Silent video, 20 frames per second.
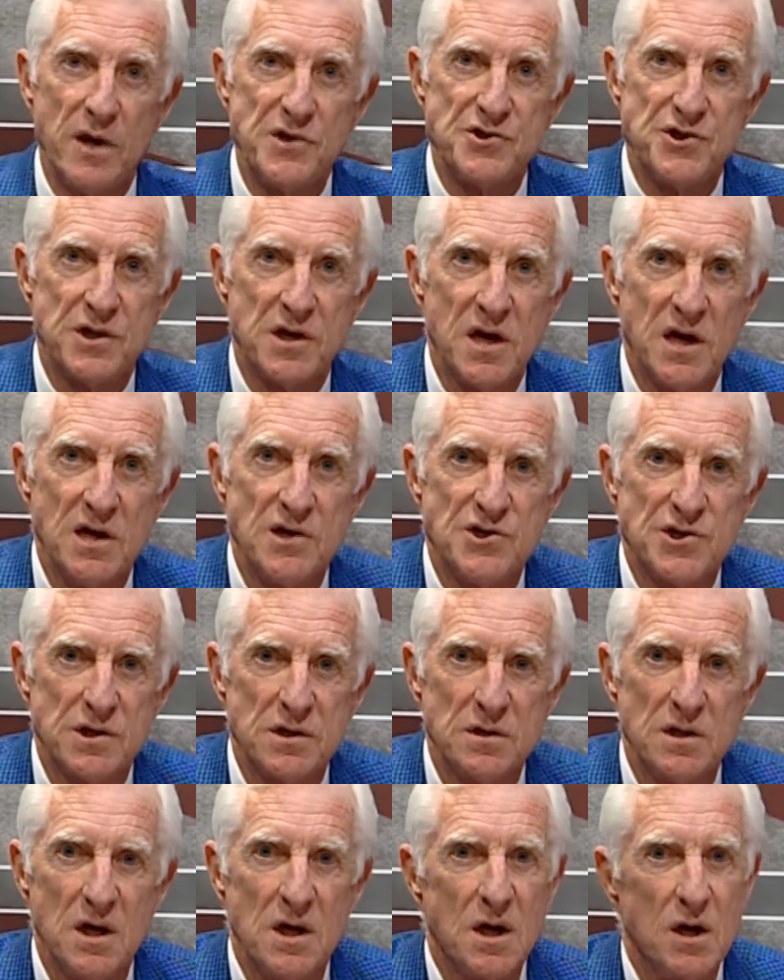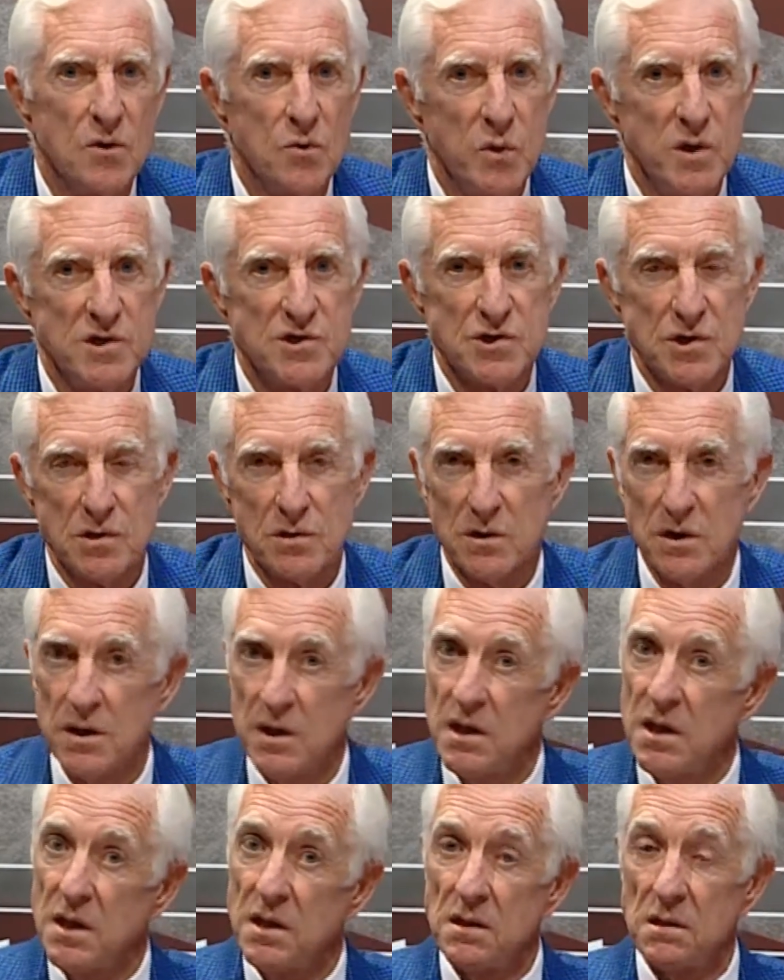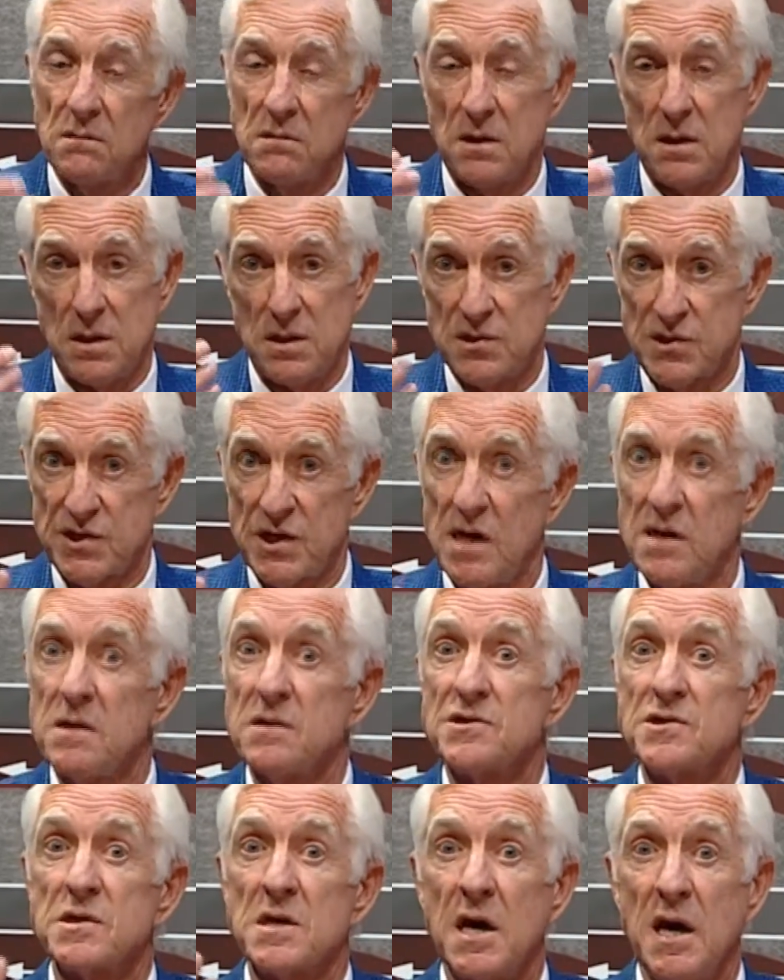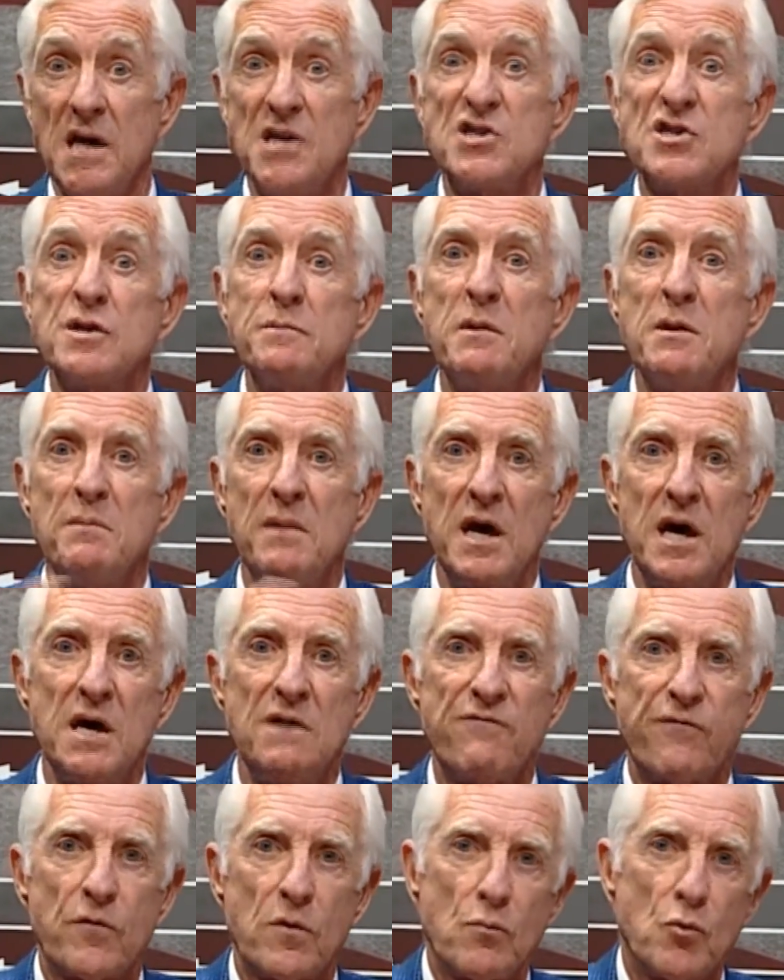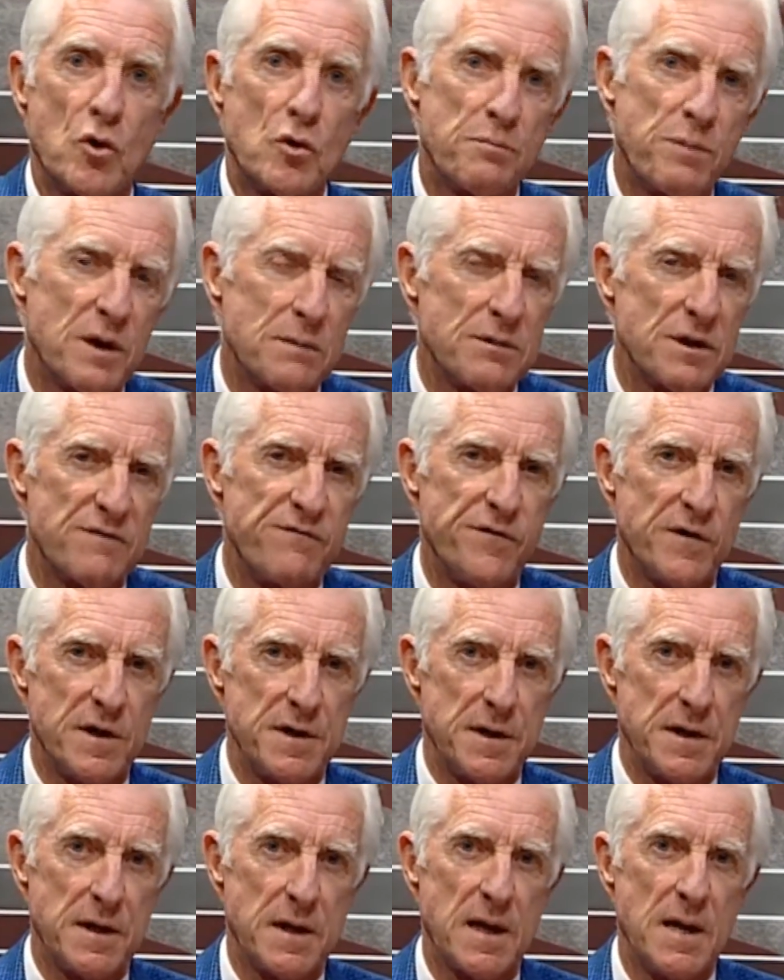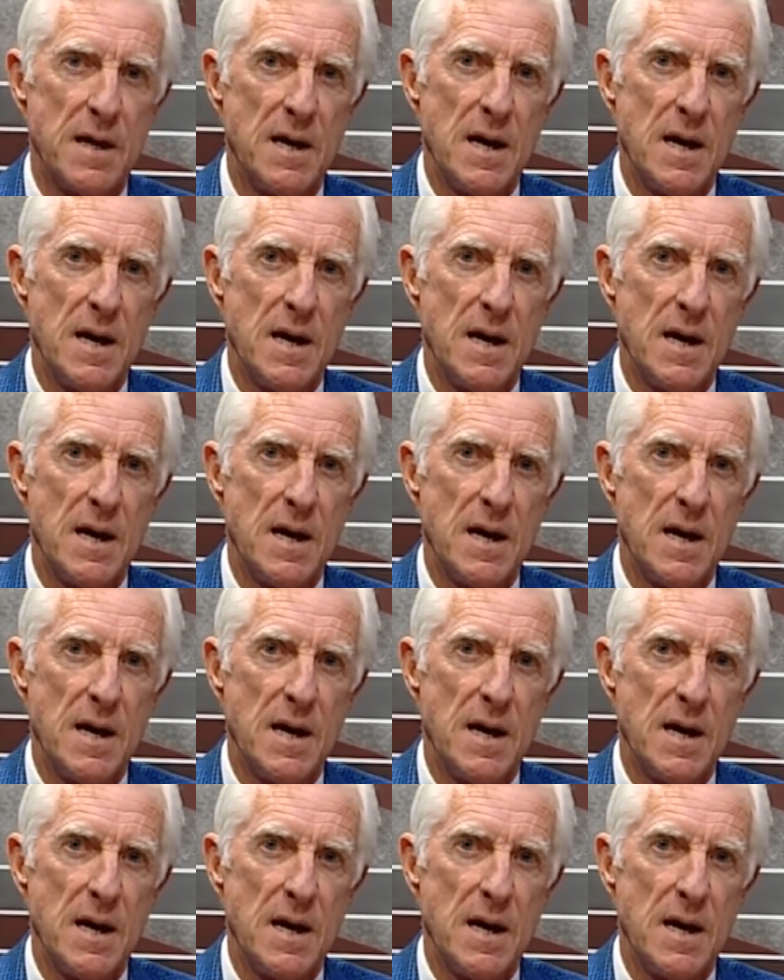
education. We certainly can say that's a case to be made for more public funding.